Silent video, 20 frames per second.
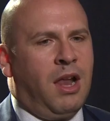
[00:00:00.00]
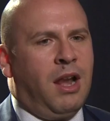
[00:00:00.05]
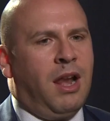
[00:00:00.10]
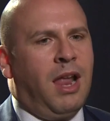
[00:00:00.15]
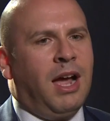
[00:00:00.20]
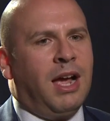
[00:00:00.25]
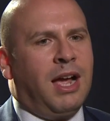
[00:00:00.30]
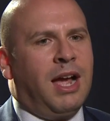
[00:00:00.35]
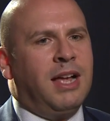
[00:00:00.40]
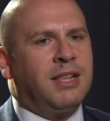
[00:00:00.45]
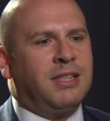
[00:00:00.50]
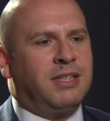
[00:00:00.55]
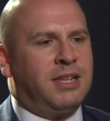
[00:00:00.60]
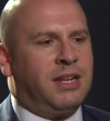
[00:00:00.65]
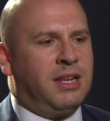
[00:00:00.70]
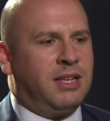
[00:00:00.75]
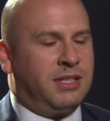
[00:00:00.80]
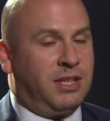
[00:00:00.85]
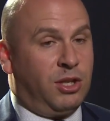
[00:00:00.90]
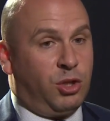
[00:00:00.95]
Lung
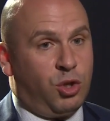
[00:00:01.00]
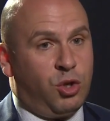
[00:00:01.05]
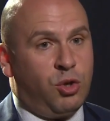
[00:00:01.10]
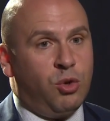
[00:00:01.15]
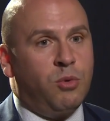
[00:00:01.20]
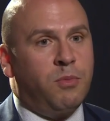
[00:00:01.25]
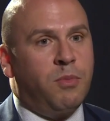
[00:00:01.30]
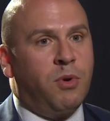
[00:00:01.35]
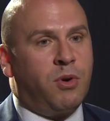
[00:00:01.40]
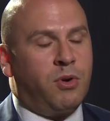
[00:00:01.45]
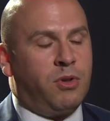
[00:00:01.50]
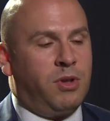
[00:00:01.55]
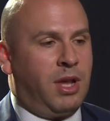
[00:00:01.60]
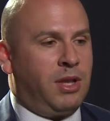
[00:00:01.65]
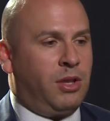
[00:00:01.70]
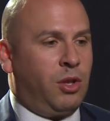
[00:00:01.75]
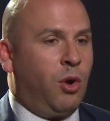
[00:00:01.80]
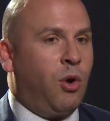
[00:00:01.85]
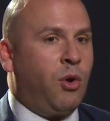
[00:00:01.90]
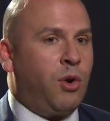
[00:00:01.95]
cancer is a tumor
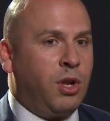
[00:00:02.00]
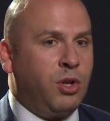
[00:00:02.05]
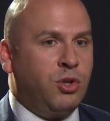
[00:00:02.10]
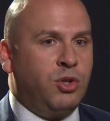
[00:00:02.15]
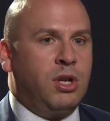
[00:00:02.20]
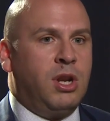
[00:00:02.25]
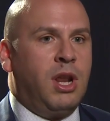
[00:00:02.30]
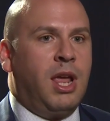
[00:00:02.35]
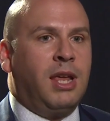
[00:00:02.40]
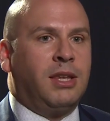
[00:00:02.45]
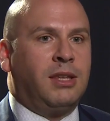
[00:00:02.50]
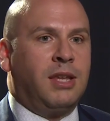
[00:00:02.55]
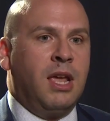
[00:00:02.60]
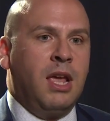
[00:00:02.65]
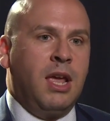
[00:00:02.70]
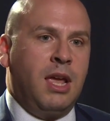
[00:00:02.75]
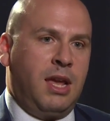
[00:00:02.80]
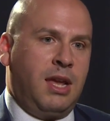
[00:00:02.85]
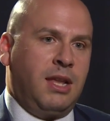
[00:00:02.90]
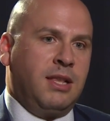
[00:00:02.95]
that originates
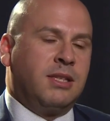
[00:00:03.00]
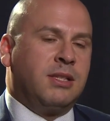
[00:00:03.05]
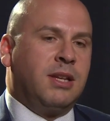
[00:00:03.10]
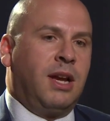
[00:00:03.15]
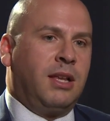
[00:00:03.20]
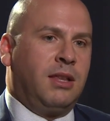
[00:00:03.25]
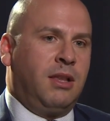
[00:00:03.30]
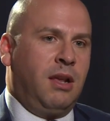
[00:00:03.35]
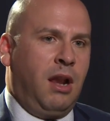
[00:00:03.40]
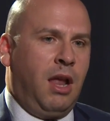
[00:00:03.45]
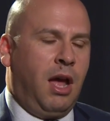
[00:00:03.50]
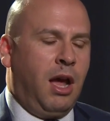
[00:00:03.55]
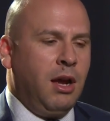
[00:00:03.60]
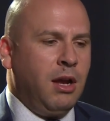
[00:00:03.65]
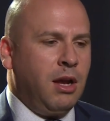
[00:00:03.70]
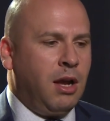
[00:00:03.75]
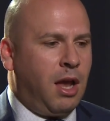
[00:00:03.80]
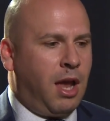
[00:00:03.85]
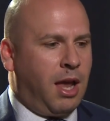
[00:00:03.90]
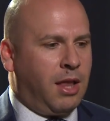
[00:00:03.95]
inside the
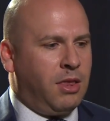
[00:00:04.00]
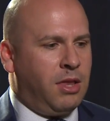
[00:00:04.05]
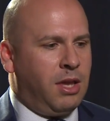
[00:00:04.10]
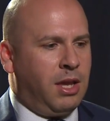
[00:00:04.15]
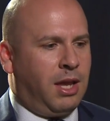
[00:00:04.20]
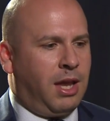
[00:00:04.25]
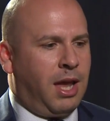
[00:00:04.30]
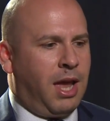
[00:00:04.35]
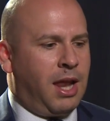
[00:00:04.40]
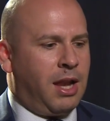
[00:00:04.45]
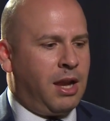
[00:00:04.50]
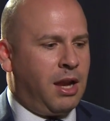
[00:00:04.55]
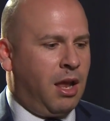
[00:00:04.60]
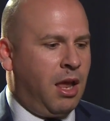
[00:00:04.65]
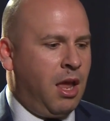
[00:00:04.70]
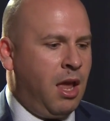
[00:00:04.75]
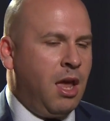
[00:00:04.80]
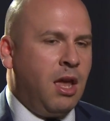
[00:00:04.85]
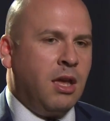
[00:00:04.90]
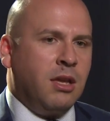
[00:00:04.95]
lung and it can
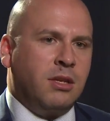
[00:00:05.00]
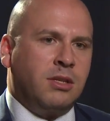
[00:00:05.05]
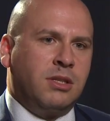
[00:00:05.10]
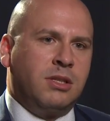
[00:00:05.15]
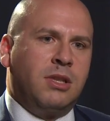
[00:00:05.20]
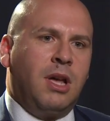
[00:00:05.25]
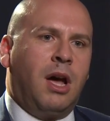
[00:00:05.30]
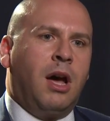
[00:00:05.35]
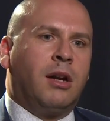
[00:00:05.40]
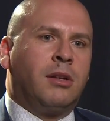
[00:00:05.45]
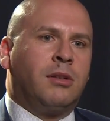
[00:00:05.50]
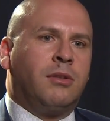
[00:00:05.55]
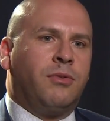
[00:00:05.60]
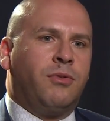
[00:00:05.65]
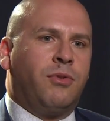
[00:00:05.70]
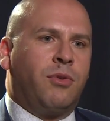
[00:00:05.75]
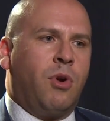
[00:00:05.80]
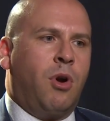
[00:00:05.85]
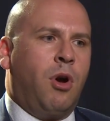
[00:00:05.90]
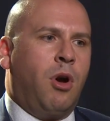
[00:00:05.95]
start
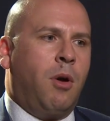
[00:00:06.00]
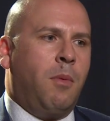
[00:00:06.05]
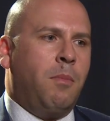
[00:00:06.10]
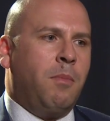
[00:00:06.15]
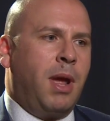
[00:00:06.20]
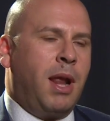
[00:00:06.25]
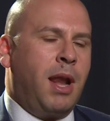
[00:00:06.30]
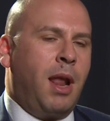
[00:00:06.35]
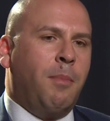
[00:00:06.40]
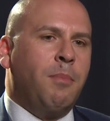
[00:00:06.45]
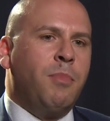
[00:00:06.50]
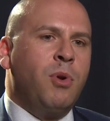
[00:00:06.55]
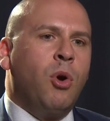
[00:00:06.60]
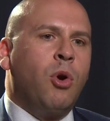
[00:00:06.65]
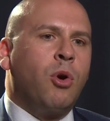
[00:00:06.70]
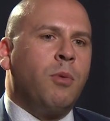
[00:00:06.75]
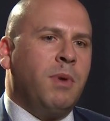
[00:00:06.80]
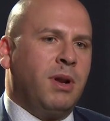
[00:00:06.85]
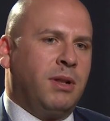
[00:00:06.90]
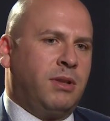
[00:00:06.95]
from an
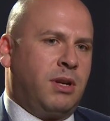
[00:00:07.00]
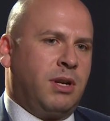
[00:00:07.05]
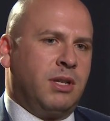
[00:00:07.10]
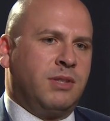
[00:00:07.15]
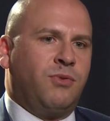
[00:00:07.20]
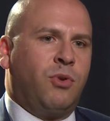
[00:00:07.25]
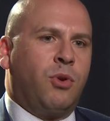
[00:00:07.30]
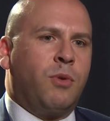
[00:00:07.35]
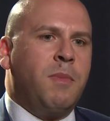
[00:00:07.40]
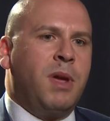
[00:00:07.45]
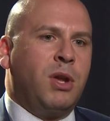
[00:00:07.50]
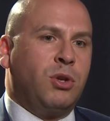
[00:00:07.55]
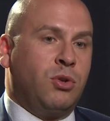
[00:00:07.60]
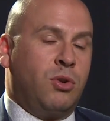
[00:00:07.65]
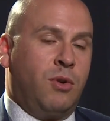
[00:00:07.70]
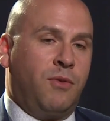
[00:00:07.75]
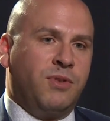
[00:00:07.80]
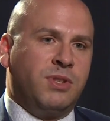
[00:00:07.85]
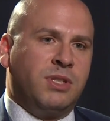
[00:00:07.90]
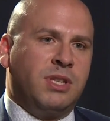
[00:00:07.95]
abnormal
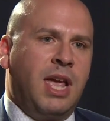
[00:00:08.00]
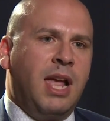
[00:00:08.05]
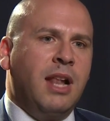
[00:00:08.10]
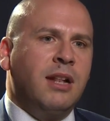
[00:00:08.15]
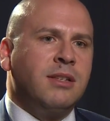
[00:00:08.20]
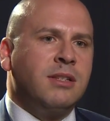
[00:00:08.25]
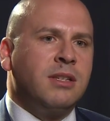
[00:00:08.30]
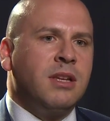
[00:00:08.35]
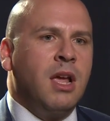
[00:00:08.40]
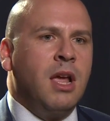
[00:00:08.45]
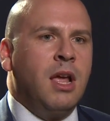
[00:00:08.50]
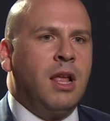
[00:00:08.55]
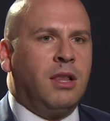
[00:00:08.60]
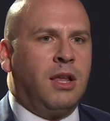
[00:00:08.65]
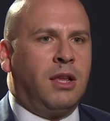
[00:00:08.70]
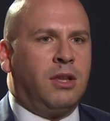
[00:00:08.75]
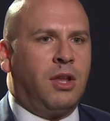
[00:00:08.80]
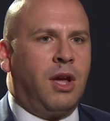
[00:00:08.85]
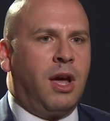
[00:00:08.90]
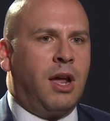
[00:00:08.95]
transformation of cells
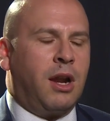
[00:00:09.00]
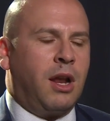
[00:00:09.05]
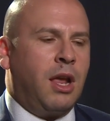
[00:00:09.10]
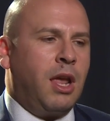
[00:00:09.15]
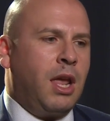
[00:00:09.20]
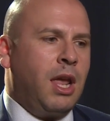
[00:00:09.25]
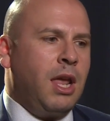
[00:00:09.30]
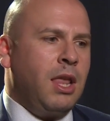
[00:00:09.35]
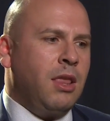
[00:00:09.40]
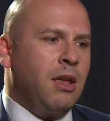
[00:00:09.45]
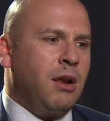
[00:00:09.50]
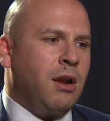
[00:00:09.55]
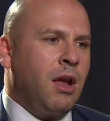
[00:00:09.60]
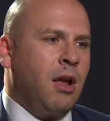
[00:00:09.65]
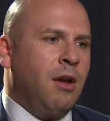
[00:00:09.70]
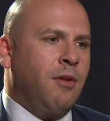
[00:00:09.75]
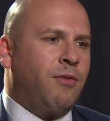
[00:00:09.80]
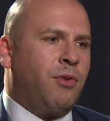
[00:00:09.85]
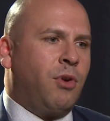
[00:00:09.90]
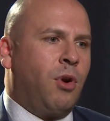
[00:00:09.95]
that are either
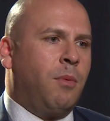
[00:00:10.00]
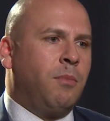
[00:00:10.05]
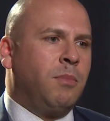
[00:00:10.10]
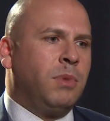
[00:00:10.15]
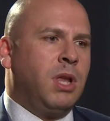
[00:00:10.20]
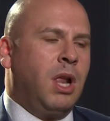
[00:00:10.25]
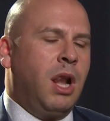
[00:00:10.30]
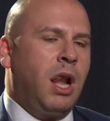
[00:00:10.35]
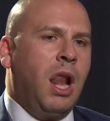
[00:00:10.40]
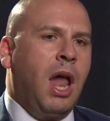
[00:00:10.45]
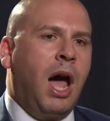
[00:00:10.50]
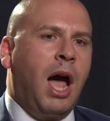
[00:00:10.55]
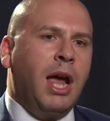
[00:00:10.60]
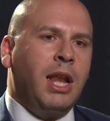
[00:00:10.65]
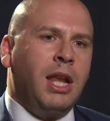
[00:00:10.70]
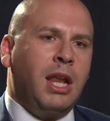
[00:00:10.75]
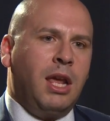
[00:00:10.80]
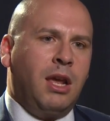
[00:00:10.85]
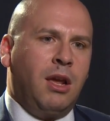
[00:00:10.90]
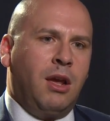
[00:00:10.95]
from the
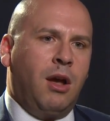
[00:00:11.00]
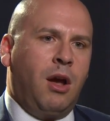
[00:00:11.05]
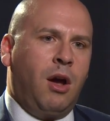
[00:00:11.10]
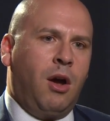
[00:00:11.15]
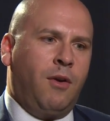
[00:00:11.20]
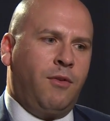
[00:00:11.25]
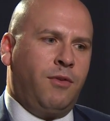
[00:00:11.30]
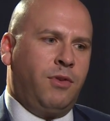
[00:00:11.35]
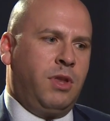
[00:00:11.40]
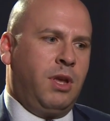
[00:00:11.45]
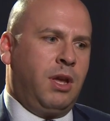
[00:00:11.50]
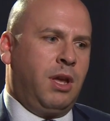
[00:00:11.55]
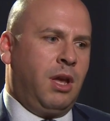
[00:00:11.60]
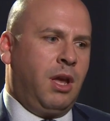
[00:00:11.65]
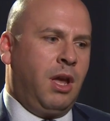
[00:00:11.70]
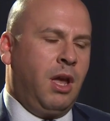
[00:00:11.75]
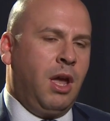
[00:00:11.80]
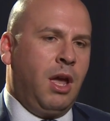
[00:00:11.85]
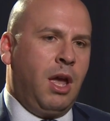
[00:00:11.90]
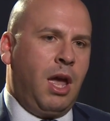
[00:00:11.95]
lining of
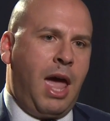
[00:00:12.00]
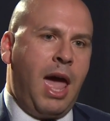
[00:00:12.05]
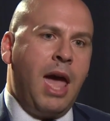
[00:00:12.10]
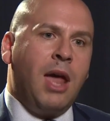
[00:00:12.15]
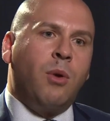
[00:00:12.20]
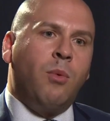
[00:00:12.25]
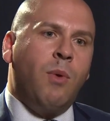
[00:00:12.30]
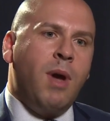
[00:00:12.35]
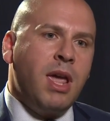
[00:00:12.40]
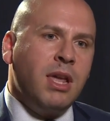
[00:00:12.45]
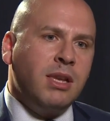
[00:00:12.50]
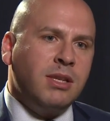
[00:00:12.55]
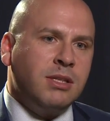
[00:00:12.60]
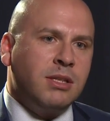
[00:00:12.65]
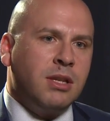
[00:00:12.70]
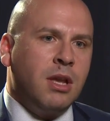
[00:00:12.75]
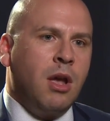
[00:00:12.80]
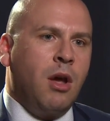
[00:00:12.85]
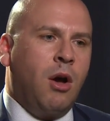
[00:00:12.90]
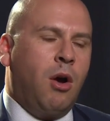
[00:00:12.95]
the
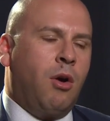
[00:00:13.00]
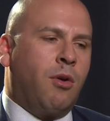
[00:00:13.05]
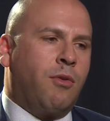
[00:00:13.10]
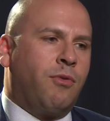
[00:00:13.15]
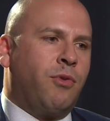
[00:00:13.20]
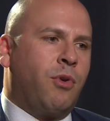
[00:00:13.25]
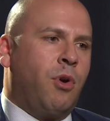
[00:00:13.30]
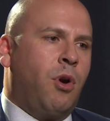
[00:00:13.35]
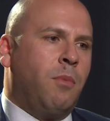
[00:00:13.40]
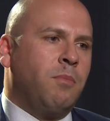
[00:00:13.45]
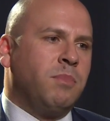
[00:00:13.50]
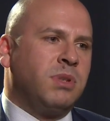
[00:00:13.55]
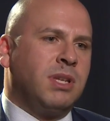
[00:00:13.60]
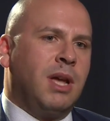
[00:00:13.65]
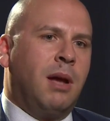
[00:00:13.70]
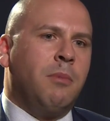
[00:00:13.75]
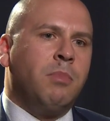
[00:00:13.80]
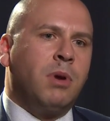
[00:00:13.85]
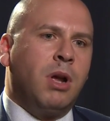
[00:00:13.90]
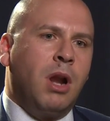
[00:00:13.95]
airways or from
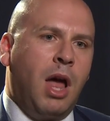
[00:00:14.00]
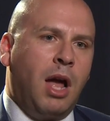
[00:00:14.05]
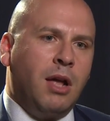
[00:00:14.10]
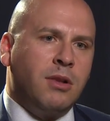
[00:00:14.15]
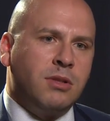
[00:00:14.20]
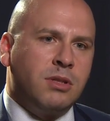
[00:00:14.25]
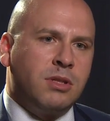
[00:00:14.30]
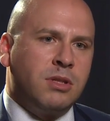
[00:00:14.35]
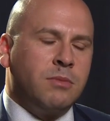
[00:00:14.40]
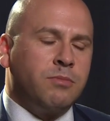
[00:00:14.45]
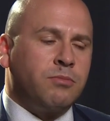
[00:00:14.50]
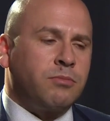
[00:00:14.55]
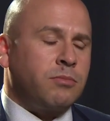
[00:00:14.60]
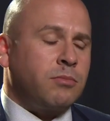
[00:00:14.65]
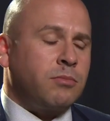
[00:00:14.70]
some glands